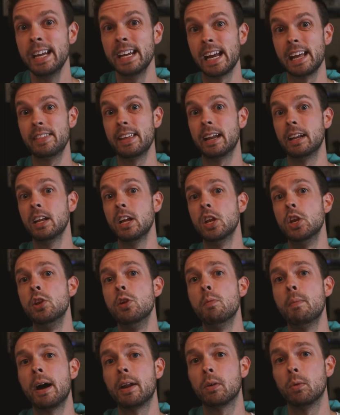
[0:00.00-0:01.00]
in that
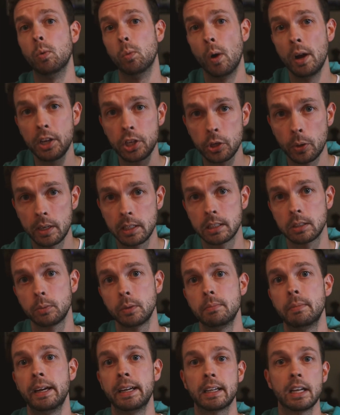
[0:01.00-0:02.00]
no matter what choices
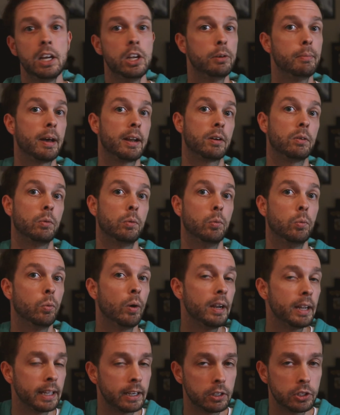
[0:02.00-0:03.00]
we make, no matter
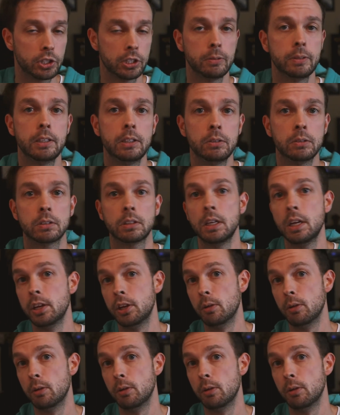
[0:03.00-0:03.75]
what energy we use,